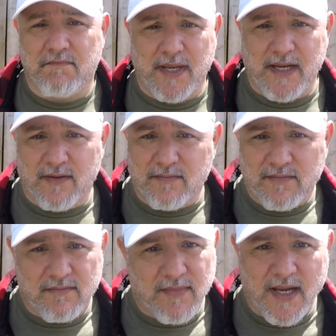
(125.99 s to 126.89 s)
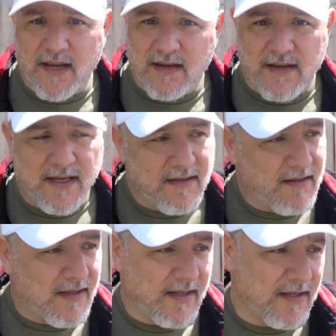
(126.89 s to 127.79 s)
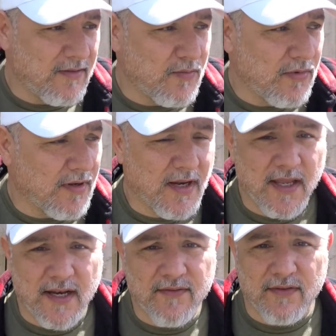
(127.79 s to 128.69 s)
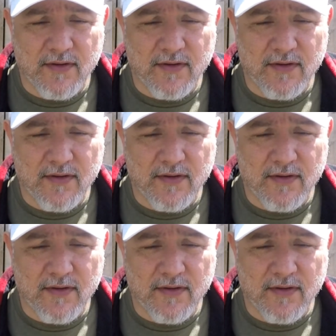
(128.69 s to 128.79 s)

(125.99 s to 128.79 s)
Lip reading: beat him, man. They do more than I'd ever